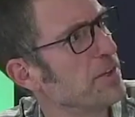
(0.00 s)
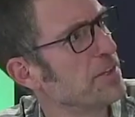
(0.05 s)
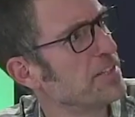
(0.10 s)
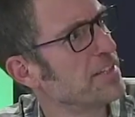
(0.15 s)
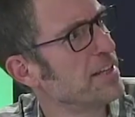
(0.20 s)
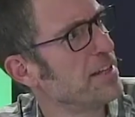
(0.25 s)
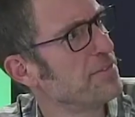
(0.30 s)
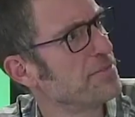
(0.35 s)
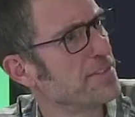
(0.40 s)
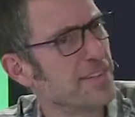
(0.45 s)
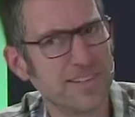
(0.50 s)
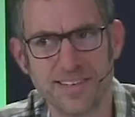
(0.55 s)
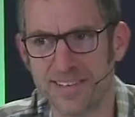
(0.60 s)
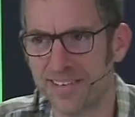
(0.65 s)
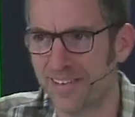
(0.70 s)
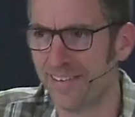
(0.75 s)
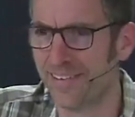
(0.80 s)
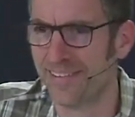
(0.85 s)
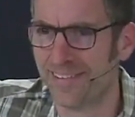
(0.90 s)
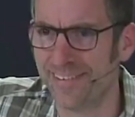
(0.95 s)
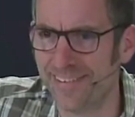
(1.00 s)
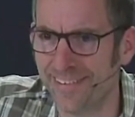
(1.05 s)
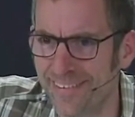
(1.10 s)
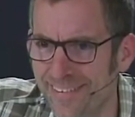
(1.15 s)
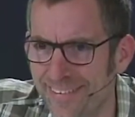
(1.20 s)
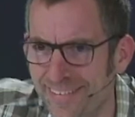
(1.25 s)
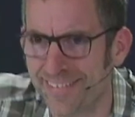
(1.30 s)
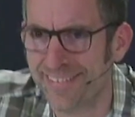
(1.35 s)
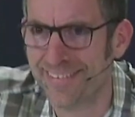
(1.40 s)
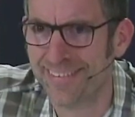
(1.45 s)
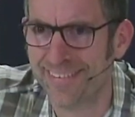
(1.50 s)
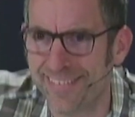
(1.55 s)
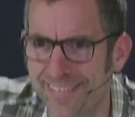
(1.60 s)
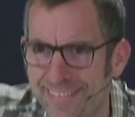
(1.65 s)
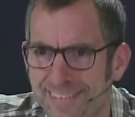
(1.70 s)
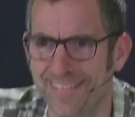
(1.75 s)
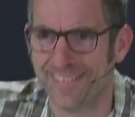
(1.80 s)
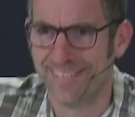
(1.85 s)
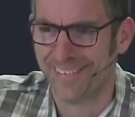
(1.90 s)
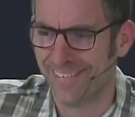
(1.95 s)
I don't know. I wanted to see
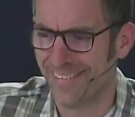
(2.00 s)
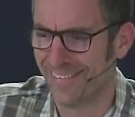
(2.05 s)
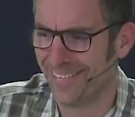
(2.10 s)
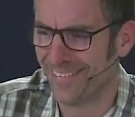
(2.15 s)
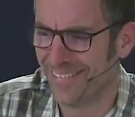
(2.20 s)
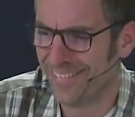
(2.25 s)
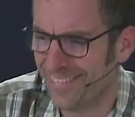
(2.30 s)
the results.